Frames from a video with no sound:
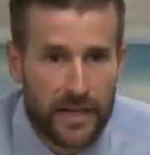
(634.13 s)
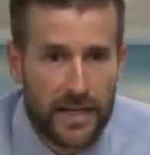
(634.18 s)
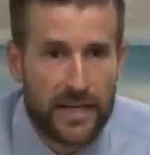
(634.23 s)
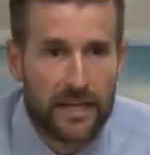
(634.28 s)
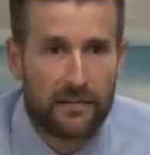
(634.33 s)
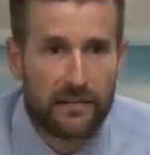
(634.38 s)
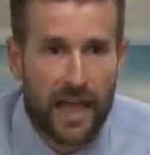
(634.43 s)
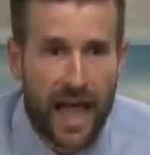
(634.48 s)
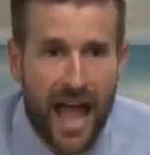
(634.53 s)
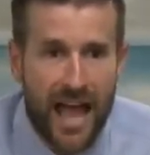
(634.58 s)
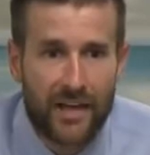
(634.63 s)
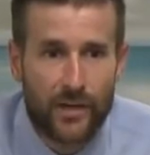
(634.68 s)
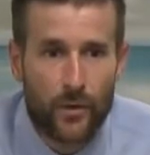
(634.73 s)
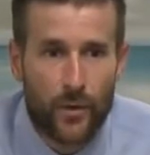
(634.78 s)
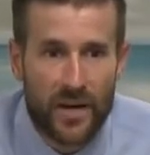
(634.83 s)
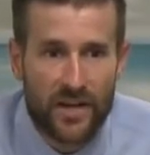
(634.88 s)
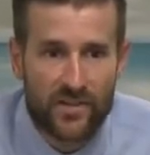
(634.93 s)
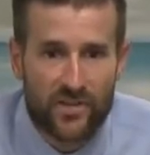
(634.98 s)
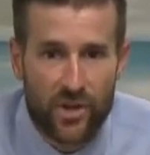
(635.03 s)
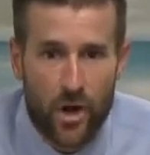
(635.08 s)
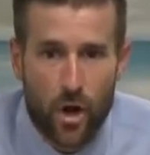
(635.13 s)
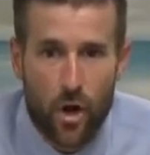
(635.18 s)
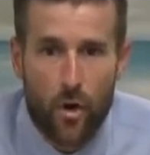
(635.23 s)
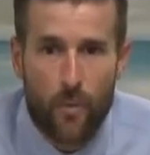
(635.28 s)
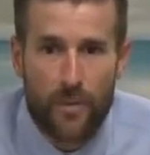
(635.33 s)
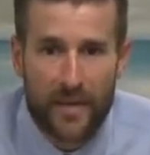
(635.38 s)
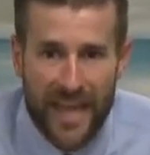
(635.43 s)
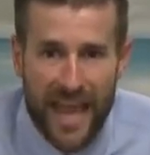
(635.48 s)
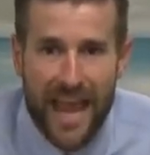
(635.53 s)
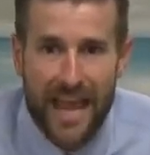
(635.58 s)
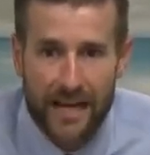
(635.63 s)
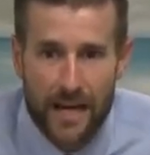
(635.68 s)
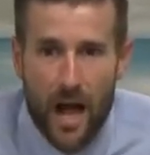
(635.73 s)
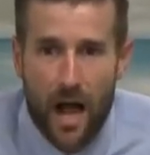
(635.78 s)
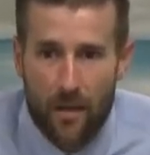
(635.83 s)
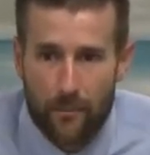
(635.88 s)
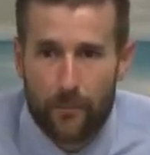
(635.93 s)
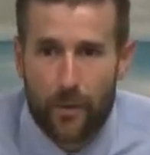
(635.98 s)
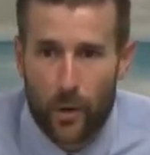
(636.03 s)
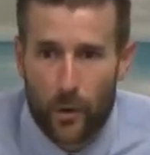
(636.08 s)
Yep. Elihu and Job
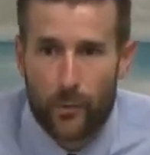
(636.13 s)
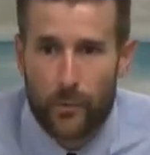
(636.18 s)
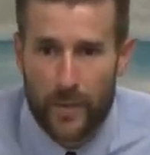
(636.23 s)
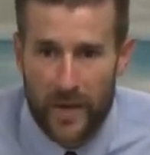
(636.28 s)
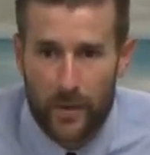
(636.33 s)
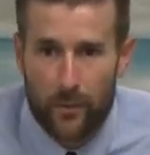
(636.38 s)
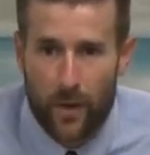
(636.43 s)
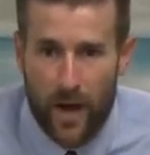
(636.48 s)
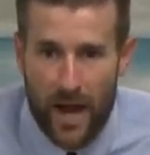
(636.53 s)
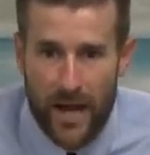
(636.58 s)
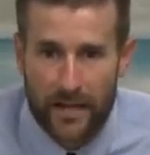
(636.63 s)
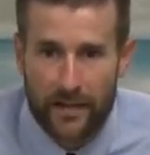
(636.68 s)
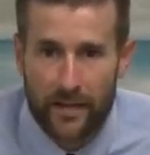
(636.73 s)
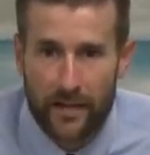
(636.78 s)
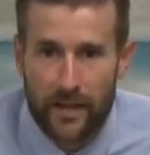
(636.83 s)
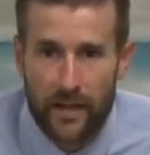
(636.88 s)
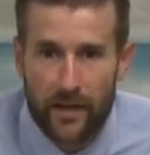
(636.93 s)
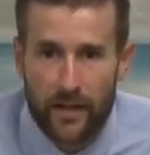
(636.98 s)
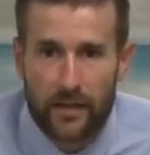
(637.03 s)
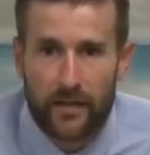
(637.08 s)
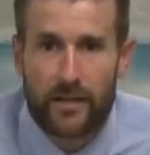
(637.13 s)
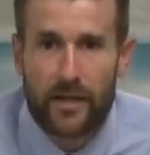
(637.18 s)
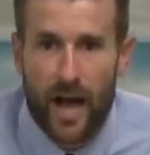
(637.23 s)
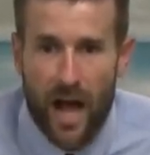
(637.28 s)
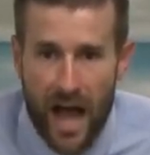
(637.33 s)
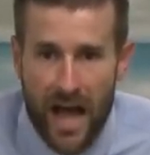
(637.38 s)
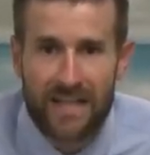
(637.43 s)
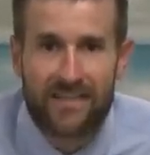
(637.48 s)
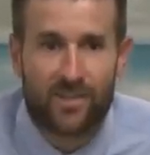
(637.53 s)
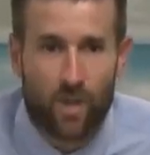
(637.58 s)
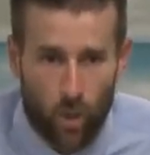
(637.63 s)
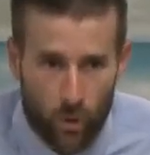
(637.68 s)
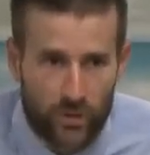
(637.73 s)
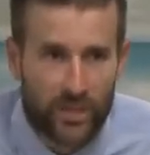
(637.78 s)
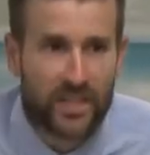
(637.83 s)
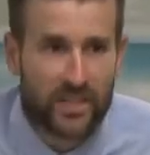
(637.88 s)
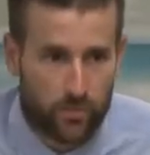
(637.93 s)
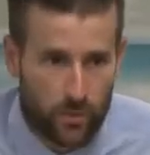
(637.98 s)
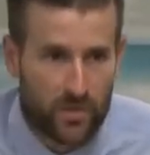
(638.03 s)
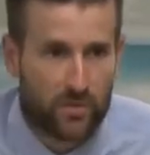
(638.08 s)
cannot both be right. God
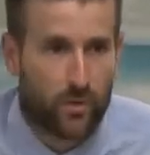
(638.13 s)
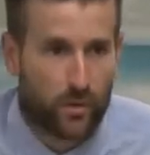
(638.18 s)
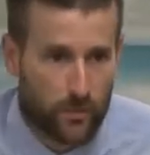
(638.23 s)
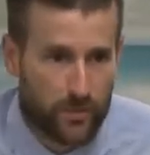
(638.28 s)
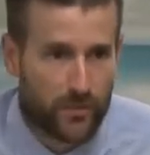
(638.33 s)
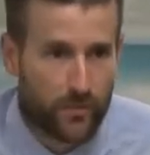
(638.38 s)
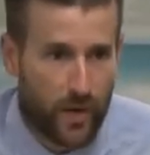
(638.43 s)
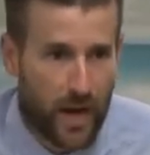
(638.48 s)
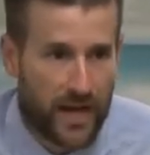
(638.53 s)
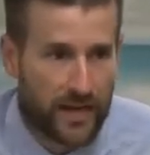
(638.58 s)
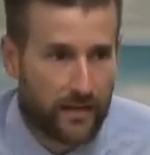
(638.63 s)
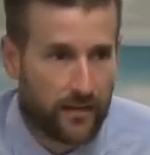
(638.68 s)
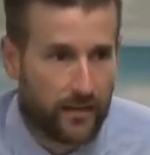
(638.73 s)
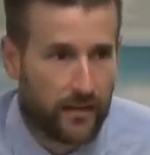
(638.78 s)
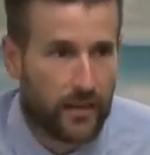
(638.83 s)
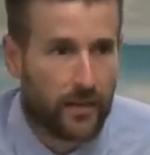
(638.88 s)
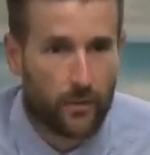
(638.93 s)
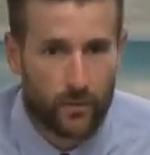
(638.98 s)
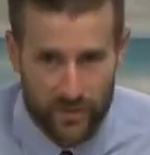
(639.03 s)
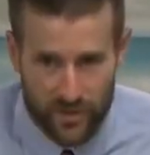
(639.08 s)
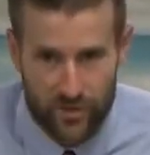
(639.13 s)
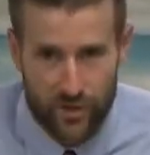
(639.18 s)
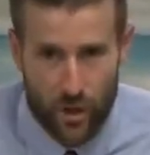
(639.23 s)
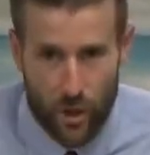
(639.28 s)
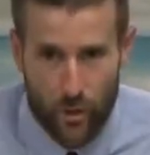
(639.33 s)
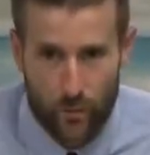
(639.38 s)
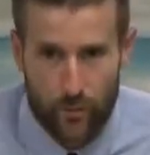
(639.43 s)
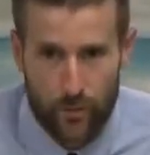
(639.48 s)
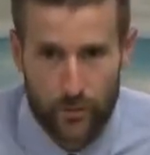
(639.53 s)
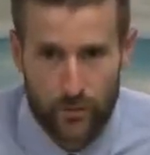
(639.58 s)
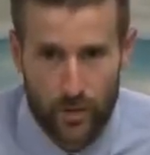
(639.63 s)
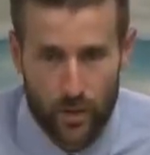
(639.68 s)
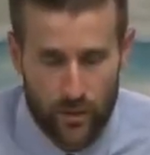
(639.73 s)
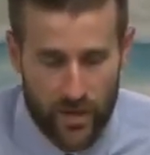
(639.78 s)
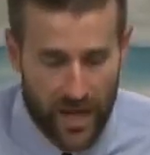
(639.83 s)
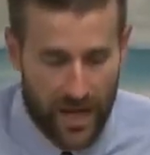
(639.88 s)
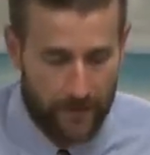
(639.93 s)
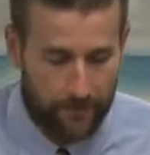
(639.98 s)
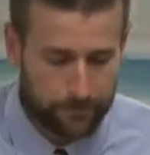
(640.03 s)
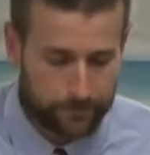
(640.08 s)
told us which one was right. It was Job.
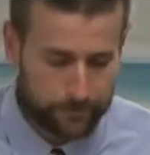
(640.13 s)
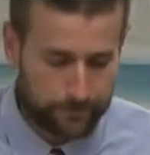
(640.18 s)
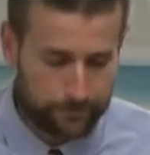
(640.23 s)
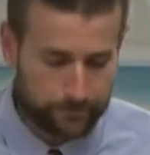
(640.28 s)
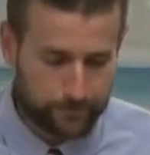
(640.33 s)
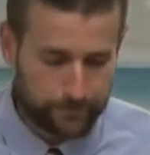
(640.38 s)
Okay.